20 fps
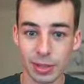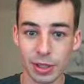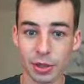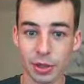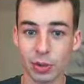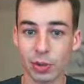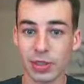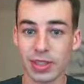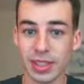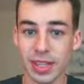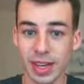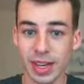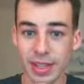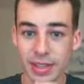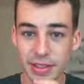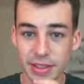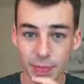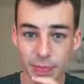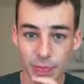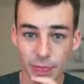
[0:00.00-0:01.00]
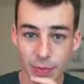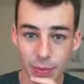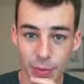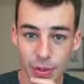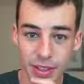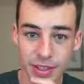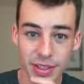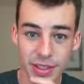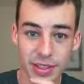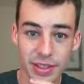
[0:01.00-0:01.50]
here in Wisconsin, but
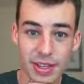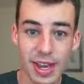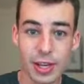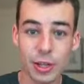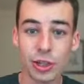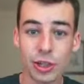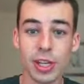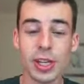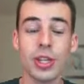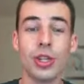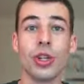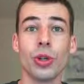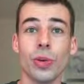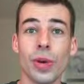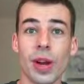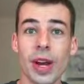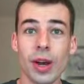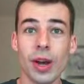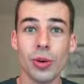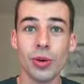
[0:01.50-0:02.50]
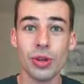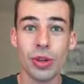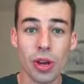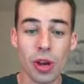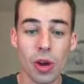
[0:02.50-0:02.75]
this is educational round